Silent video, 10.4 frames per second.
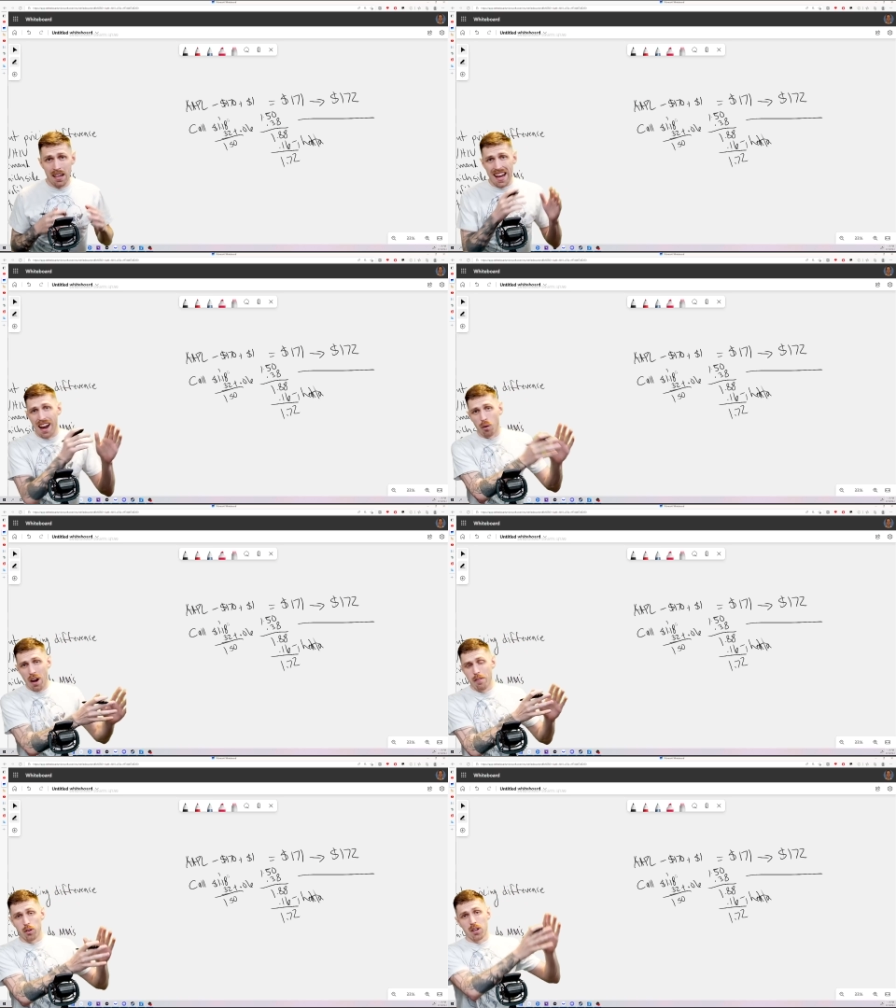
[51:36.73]

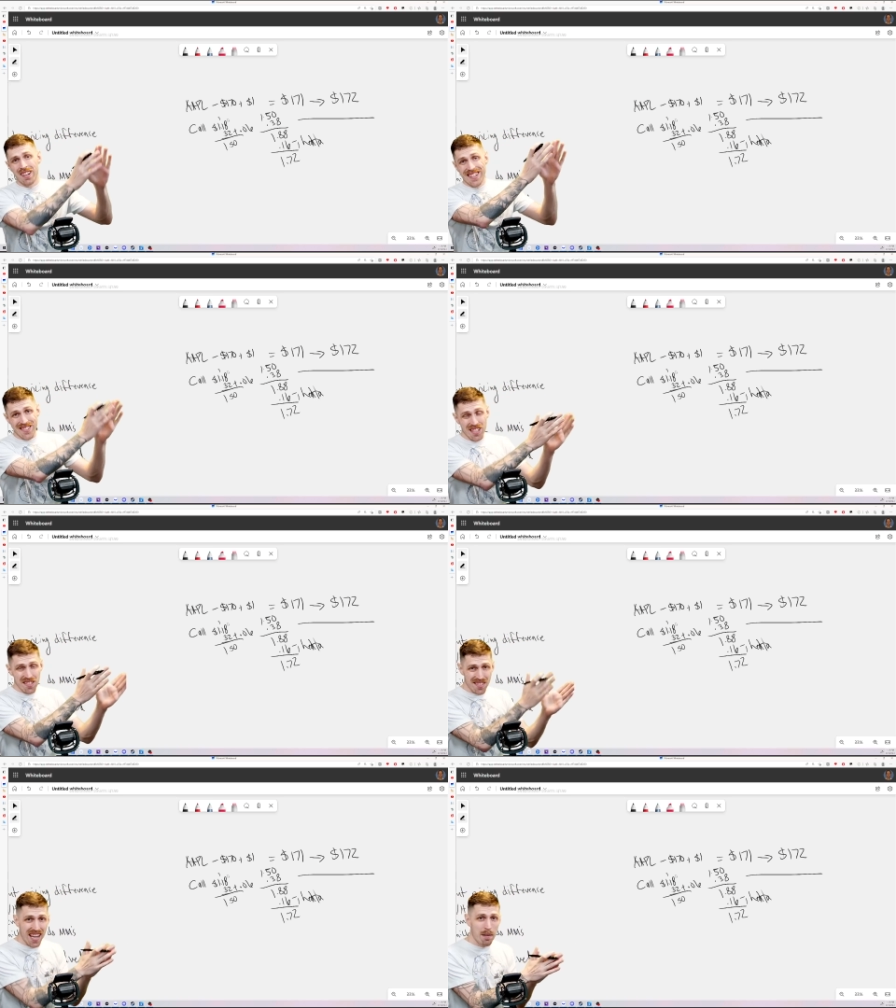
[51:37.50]
However,
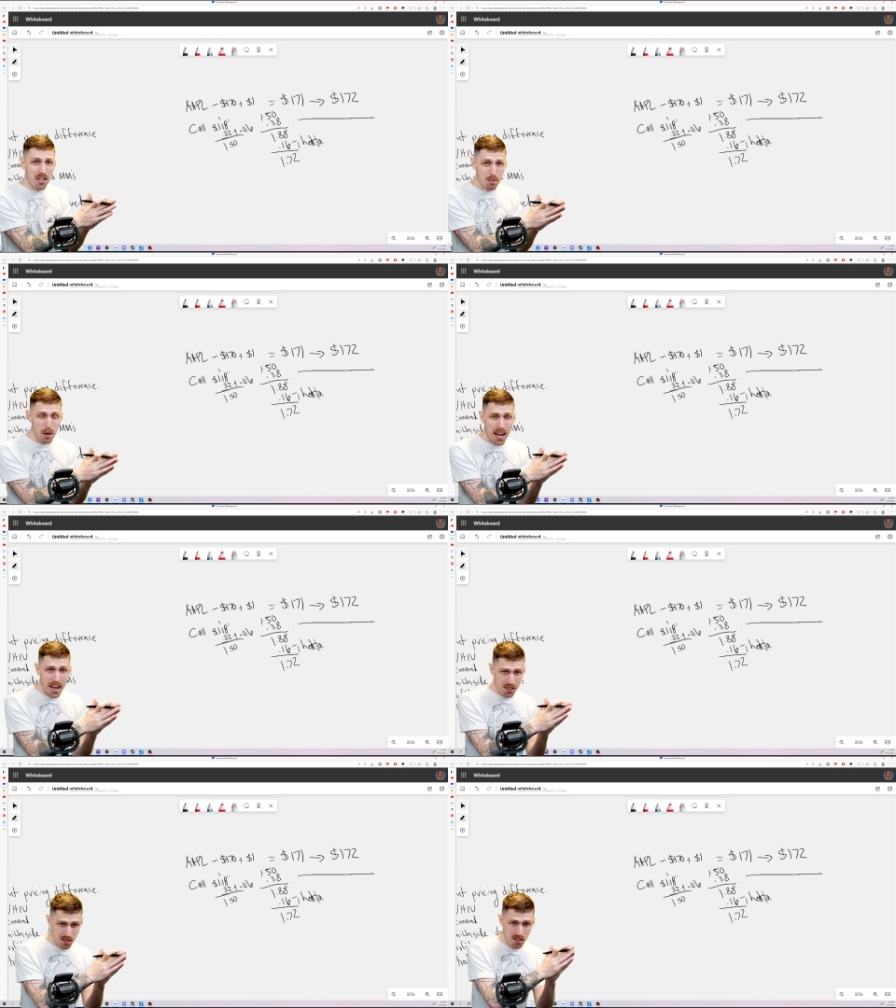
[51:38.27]
since time has
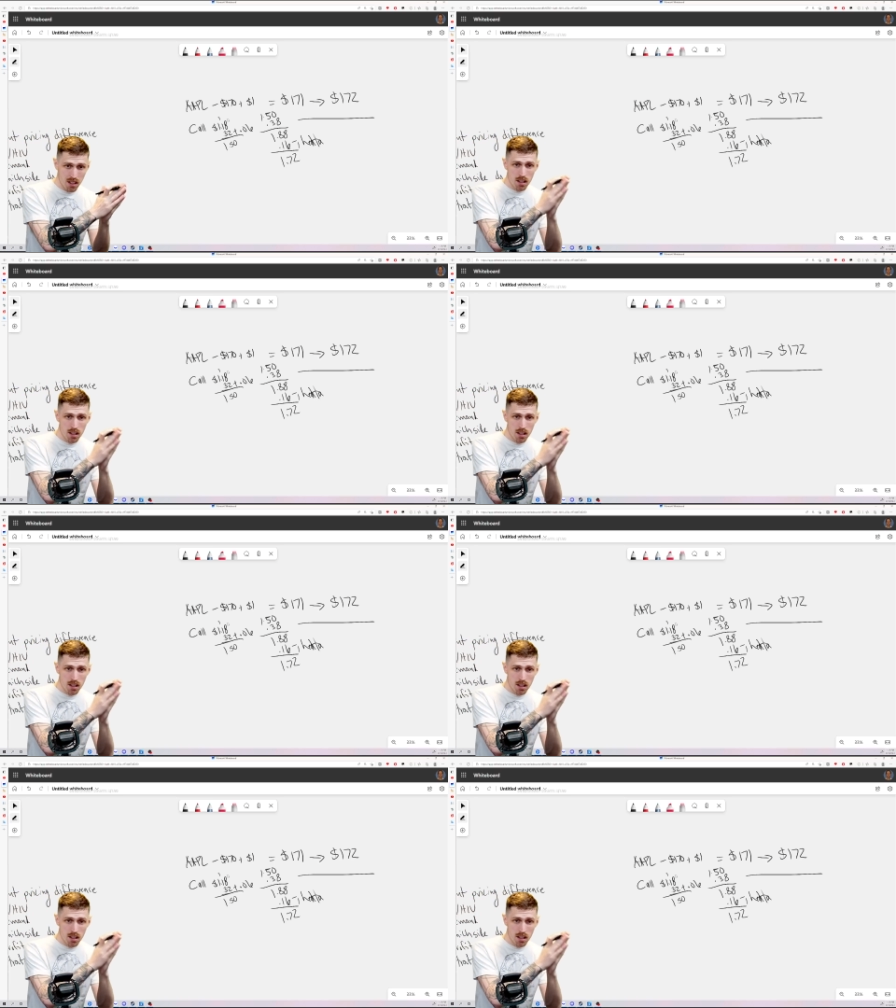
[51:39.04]
passed,